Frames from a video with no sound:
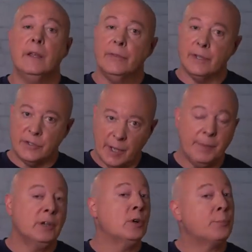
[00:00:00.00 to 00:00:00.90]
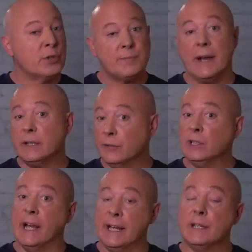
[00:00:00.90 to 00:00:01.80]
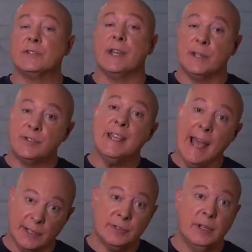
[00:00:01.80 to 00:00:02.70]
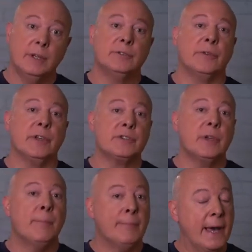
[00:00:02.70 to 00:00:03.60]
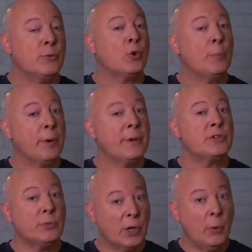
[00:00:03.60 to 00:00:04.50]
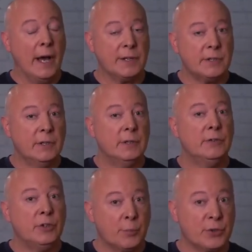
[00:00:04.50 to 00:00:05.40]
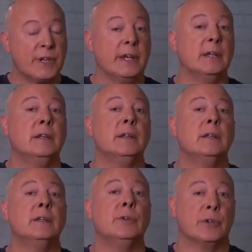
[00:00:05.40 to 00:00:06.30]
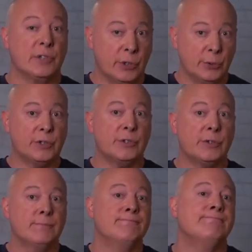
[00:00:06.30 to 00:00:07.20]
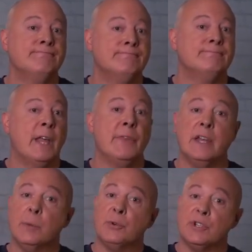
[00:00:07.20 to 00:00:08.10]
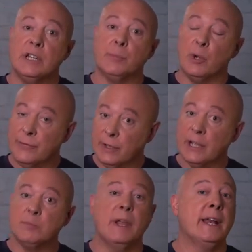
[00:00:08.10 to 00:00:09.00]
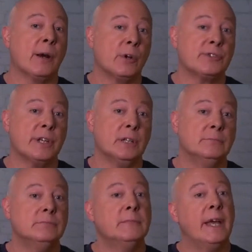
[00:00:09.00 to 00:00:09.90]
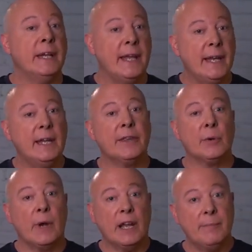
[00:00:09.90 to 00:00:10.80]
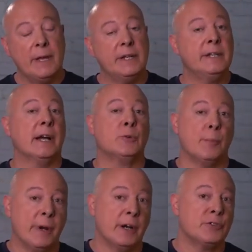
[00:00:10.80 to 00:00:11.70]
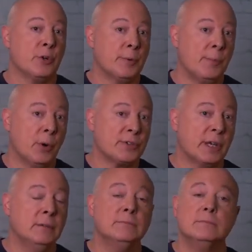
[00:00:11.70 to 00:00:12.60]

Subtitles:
The typical prospective client says yes to this micro permission request to present your solutions. And then you proceed to briefly explain AeroSeal and any other recommended duct repairs you're proposing,